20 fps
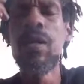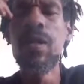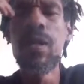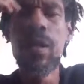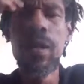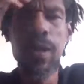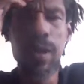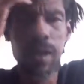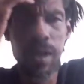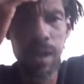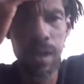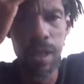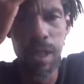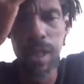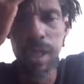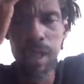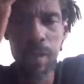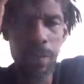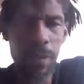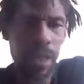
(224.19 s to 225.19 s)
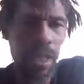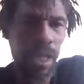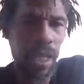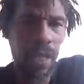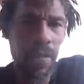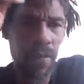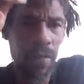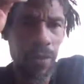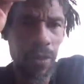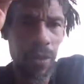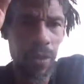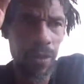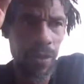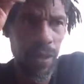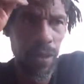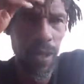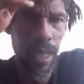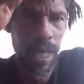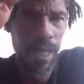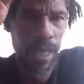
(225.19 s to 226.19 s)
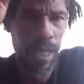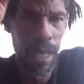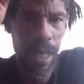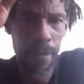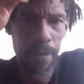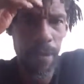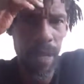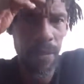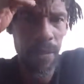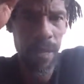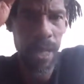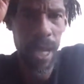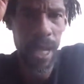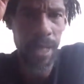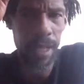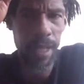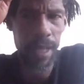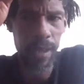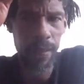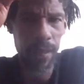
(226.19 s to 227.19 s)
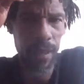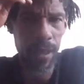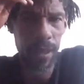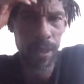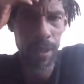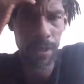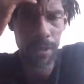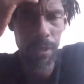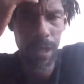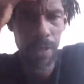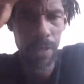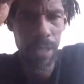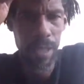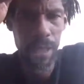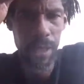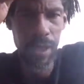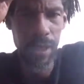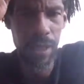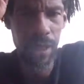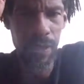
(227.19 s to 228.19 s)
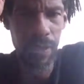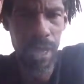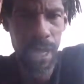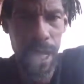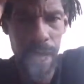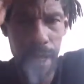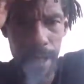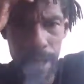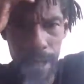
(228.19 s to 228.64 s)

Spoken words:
So let's just put it even more so like that. My reality is religion. My religion is reality.